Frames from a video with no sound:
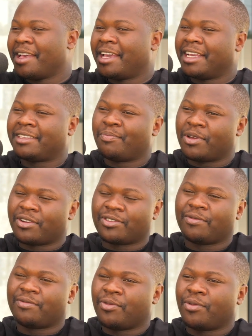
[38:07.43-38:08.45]
It's because
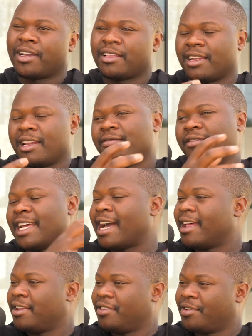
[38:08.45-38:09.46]
of the work that I've
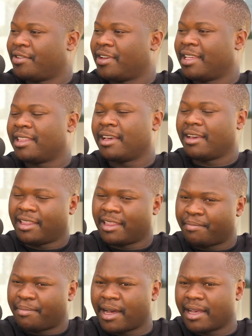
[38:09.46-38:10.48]
done, you know, in the
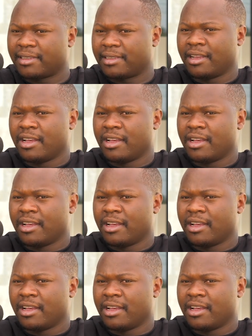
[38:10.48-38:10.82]
past.